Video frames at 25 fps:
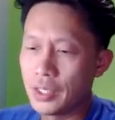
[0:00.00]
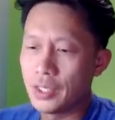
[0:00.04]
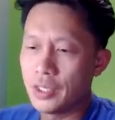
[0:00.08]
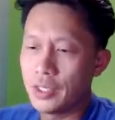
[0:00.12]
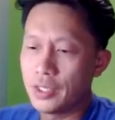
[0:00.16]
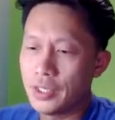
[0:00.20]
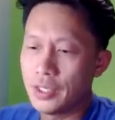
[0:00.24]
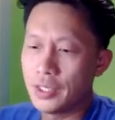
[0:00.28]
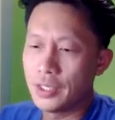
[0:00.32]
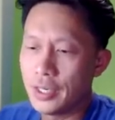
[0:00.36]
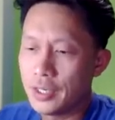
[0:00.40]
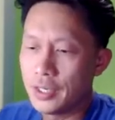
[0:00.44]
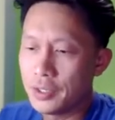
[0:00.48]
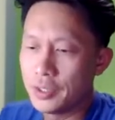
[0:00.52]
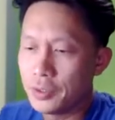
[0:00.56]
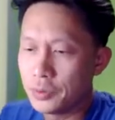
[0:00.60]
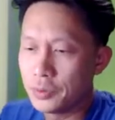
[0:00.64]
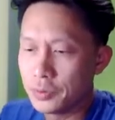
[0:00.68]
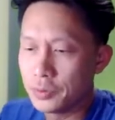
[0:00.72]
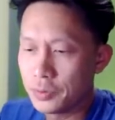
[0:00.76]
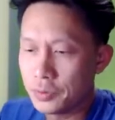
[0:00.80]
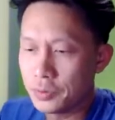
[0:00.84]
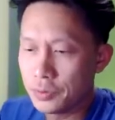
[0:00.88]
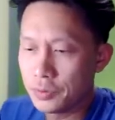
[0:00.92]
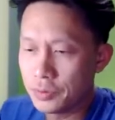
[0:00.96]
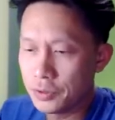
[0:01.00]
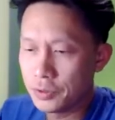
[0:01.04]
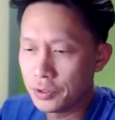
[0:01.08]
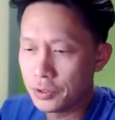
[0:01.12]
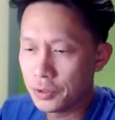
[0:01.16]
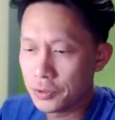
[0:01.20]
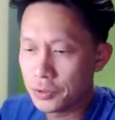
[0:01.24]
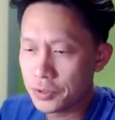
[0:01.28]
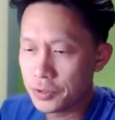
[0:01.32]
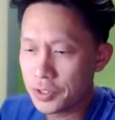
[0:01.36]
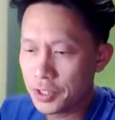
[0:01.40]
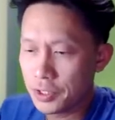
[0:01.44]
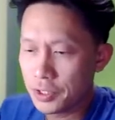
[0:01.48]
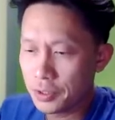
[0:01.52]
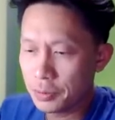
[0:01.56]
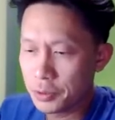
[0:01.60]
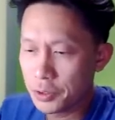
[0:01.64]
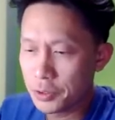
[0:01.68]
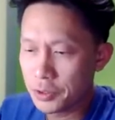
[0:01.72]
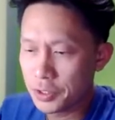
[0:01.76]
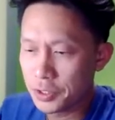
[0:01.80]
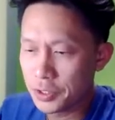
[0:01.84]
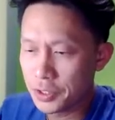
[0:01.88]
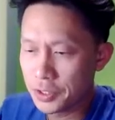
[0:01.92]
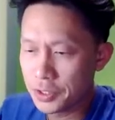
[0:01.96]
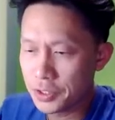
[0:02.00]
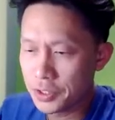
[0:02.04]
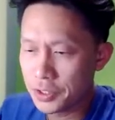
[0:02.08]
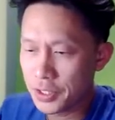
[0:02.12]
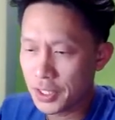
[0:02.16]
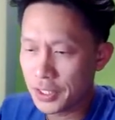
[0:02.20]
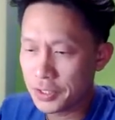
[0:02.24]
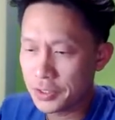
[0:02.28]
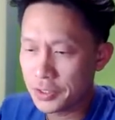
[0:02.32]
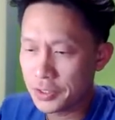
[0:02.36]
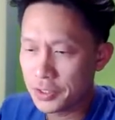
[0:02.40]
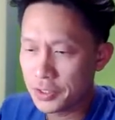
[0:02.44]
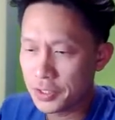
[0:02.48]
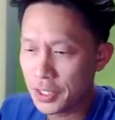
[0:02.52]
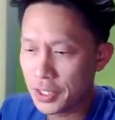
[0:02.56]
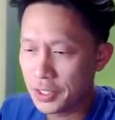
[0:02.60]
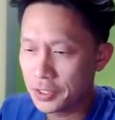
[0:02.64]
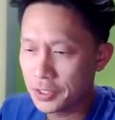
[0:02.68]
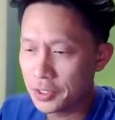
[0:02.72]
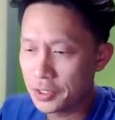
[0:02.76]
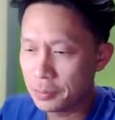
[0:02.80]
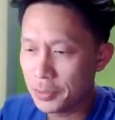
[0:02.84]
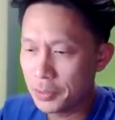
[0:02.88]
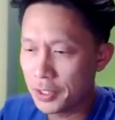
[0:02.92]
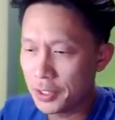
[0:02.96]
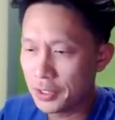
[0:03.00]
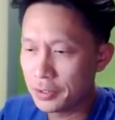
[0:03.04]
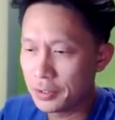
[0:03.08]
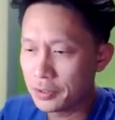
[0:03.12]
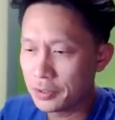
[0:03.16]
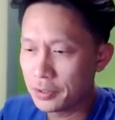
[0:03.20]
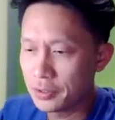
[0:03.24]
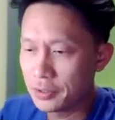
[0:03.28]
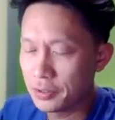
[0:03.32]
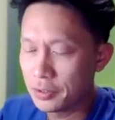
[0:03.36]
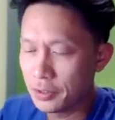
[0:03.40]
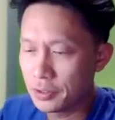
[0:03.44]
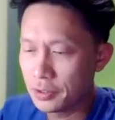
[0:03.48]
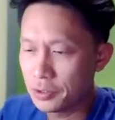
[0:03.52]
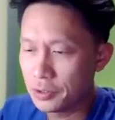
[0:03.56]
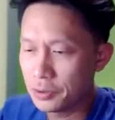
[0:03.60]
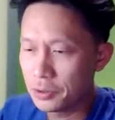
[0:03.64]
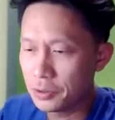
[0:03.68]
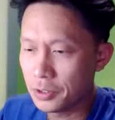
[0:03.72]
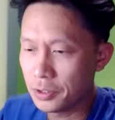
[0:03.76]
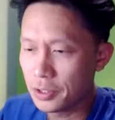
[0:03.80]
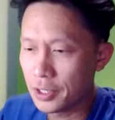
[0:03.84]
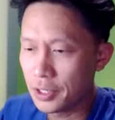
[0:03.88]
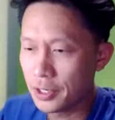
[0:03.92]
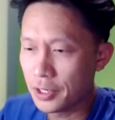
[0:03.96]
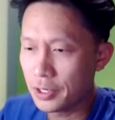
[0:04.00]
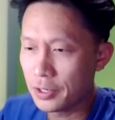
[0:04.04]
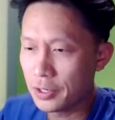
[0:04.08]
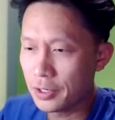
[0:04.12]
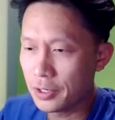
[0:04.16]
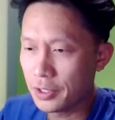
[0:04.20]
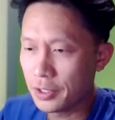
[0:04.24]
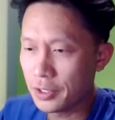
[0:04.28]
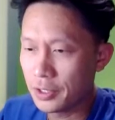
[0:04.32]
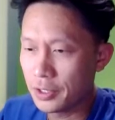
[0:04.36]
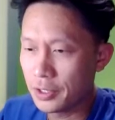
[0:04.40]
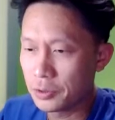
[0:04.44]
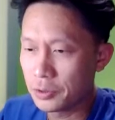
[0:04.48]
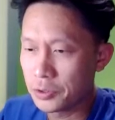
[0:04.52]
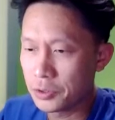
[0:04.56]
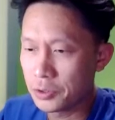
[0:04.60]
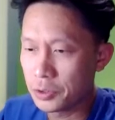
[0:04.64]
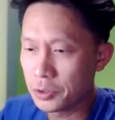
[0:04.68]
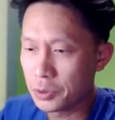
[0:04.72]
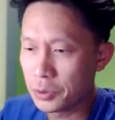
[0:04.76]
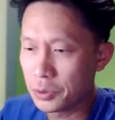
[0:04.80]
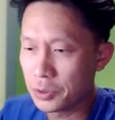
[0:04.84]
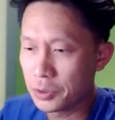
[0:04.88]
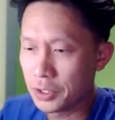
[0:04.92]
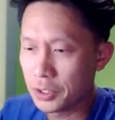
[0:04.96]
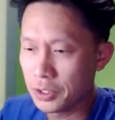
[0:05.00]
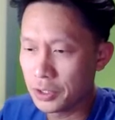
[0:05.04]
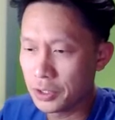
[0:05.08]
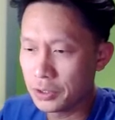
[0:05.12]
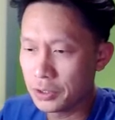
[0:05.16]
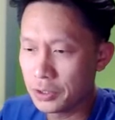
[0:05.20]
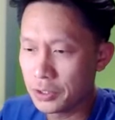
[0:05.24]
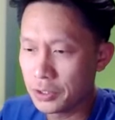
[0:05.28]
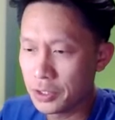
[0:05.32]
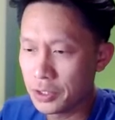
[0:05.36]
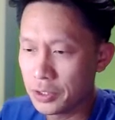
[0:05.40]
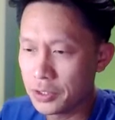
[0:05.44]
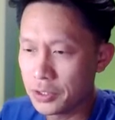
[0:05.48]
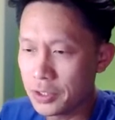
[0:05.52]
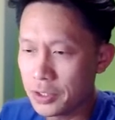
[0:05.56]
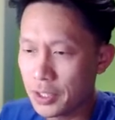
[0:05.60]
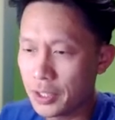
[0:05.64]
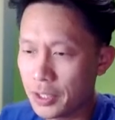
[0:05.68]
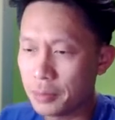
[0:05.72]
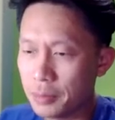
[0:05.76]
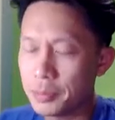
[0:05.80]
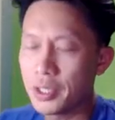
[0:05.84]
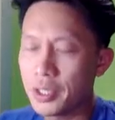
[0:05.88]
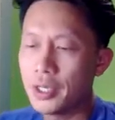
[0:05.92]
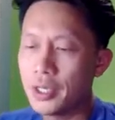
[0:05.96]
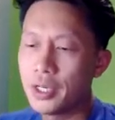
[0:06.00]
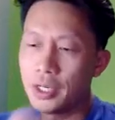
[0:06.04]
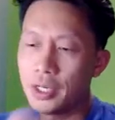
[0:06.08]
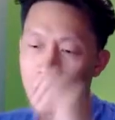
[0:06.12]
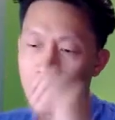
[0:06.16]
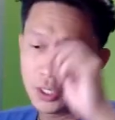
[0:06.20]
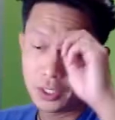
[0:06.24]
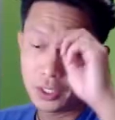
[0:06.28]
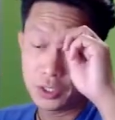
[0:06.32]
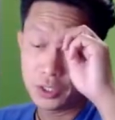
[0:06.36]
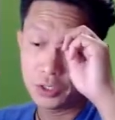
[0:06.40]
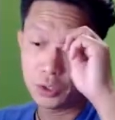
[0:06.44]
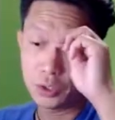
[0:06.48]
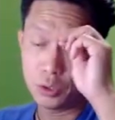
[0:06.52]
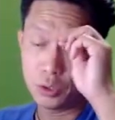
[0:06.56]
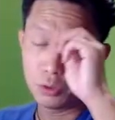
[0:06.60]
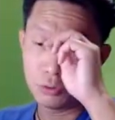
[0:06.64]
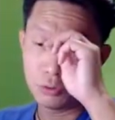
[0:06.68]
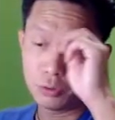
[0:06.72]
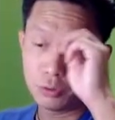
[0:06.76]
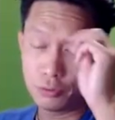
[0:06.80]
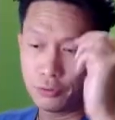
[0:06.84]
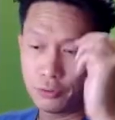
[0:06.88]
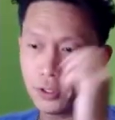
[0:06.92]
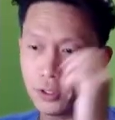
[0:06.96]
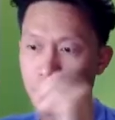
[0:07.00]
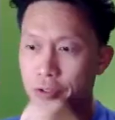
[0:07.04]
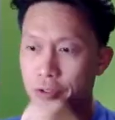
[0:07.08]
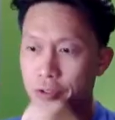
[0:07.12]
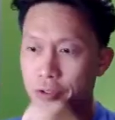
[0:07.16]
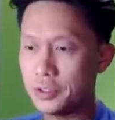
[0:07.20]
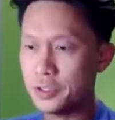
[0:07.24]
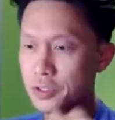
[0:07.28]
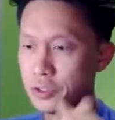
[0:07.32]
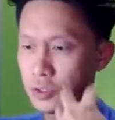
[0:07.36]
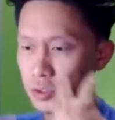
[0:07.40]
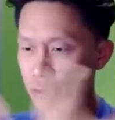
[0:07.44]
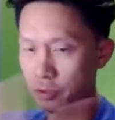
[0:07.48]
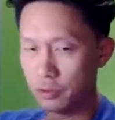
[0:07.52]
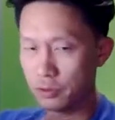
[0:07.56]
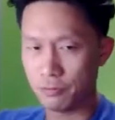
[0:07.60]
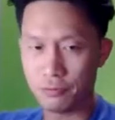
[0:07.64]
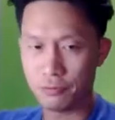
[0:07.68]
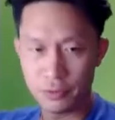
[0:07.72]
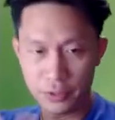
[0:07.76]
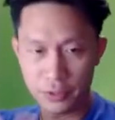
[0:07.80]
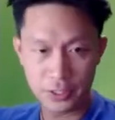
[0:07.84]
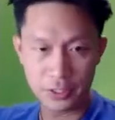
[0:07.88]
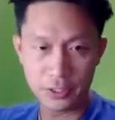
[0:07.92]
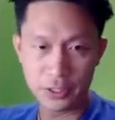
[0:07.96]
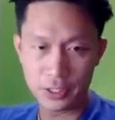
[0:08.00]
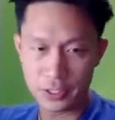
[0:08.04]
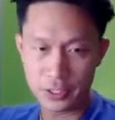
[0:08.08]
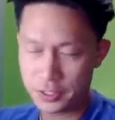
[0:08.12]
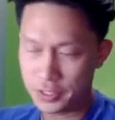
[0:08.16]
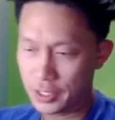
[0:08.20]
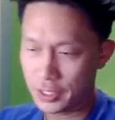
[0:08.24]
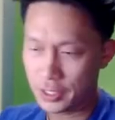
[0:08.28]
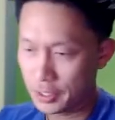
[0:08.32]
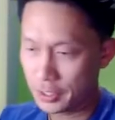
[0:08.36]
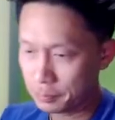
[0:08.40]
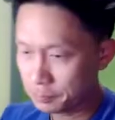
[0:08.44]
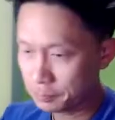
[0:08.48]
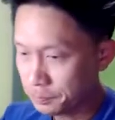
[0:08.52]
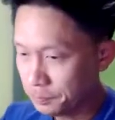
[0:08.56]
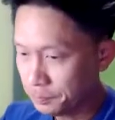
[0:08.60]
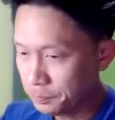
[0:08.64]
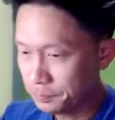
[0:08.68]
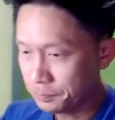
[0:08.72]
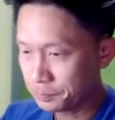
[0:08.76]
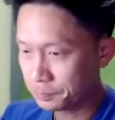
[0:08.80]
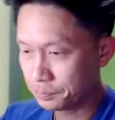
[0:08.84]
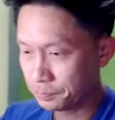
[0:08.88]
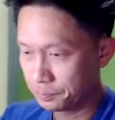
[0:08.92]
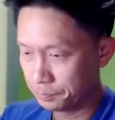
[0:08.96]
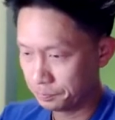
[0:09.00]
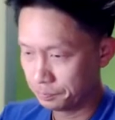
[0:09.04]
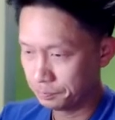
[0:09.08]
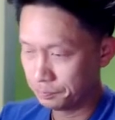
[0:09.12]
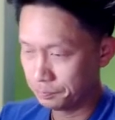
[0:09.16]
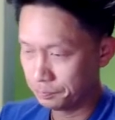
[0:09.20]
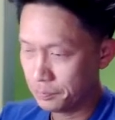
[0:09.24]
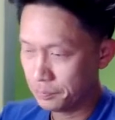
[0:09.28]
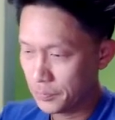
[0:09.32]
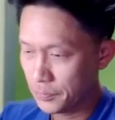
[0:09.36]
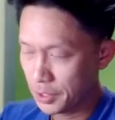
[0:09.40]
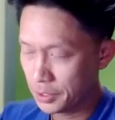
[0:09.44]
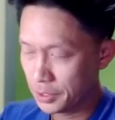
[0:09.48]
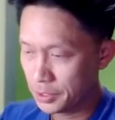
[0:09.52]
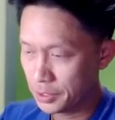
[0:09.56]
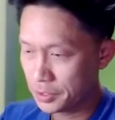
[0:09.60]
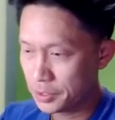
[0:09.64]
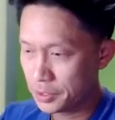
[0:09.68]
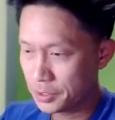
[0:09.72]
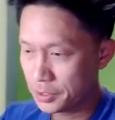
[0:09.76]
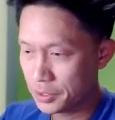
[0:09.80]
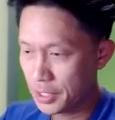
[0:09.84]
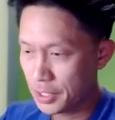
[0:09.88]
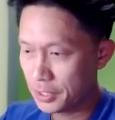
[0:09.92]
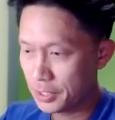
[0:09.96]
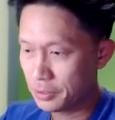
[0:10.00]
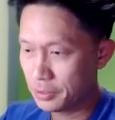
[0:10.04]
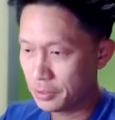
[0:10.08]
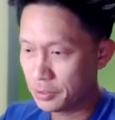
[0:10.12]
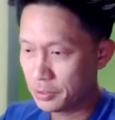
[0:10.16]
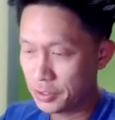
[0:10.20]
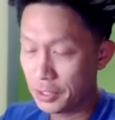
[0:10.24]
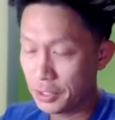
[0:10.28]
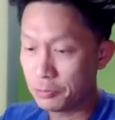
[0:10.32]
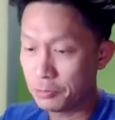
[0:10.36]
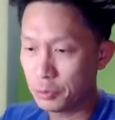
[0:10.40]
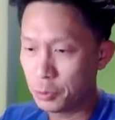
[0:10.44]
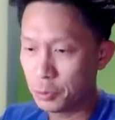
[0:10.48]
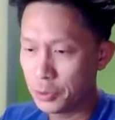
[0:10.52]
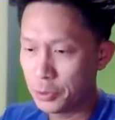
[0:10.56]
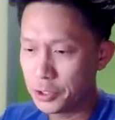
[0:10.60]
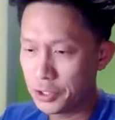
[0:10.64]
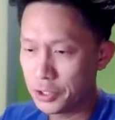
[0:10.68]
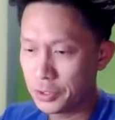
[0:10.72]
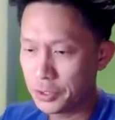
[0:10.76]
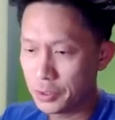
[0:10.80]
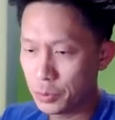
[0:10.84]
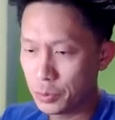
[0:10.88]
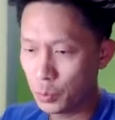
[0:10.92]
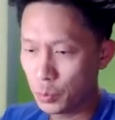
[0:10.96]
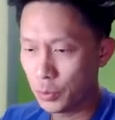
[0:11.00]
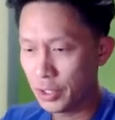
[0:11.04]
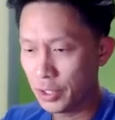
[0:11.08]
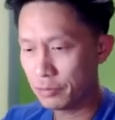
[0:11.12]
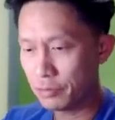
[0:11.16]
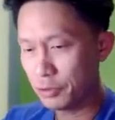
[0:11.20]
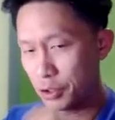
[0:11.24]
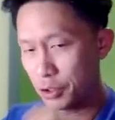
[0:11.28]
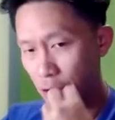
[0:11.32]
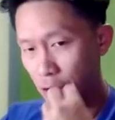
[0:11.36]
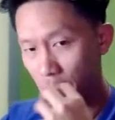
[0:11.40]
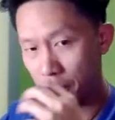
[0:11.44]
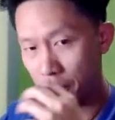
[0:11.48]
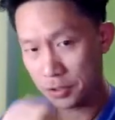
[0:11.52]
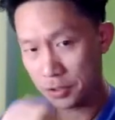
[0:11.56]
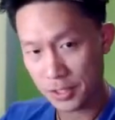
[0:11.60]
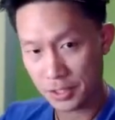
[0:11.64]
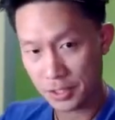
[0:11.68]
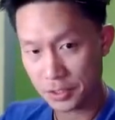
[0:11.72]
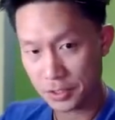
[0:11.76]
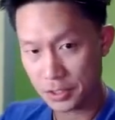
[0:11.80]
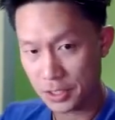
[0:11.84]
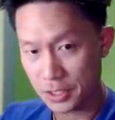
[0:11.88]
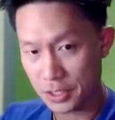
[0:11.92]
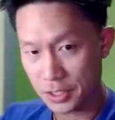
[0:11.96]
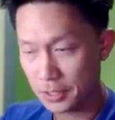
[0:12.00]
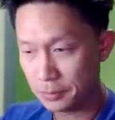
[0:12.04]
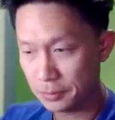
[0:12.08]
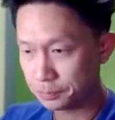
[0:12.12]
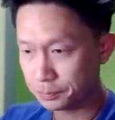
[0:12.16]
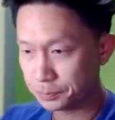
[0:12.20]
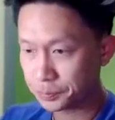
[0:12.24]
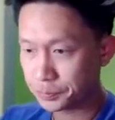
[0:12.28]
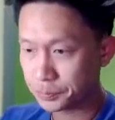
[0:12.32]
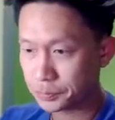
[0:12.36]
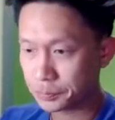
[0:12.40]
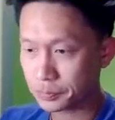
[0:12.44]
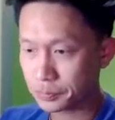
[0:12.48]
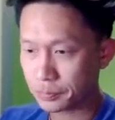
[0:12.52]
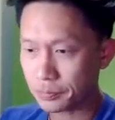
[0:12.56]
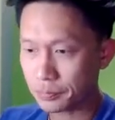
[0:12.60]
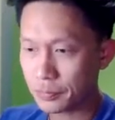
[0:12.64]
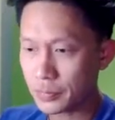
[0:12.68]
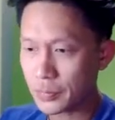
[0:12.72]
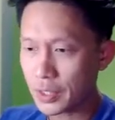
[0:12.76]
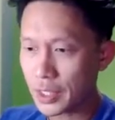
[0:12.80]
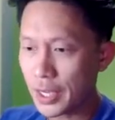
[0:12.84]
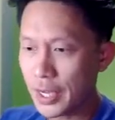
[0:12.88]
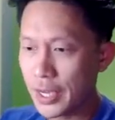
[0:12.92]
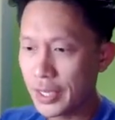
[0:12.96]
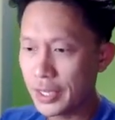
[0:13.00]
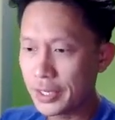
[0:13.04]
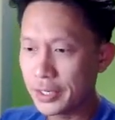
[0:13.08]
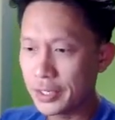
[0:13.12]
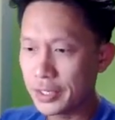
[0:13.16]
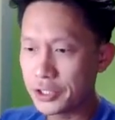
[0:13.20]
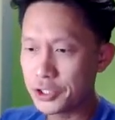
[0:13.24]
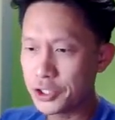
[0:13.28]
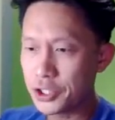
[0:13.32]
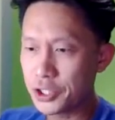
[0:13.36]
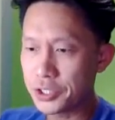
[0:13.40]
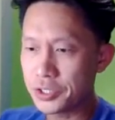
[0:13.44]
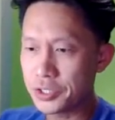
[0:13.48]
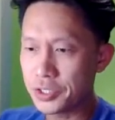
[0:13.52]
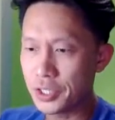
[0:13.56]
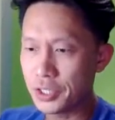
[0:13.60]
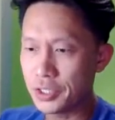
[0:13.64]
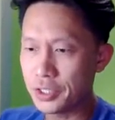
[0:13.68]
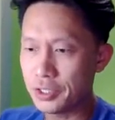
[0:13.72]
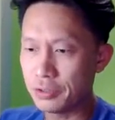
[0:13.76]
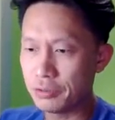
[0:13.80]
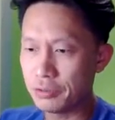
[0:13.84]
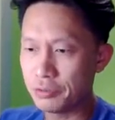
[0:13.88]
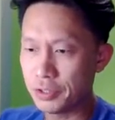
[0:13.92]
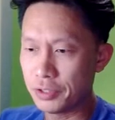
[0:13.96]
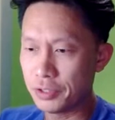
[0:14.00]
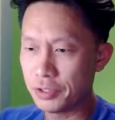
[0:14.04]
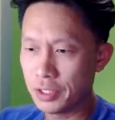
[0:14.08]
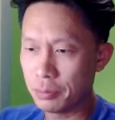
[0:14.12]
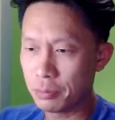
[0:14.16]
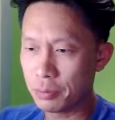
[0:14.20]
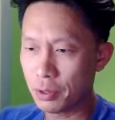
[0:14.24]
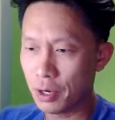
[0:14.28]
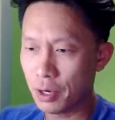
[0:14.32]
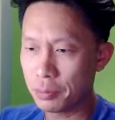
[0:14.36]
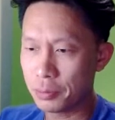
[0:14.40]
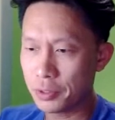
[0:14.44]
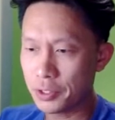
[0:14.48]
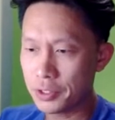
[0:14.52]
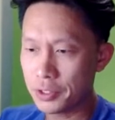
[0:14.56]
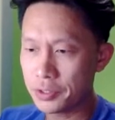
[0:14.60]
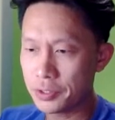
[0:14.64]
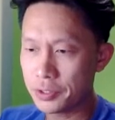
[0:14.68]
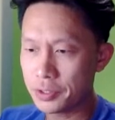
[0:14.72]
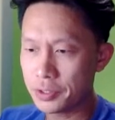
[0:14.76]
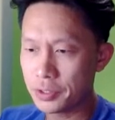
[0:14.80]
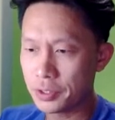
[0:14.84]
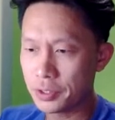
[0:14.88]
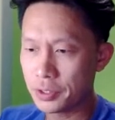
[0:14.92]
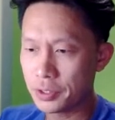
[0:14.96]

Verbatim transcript: Now, you notice here I'm using the set state command. I do it there, and I also do it in the setup. So for Flutter in this vanilla setup, in this stateful widget, whenever you call set state and adjust any of the properties,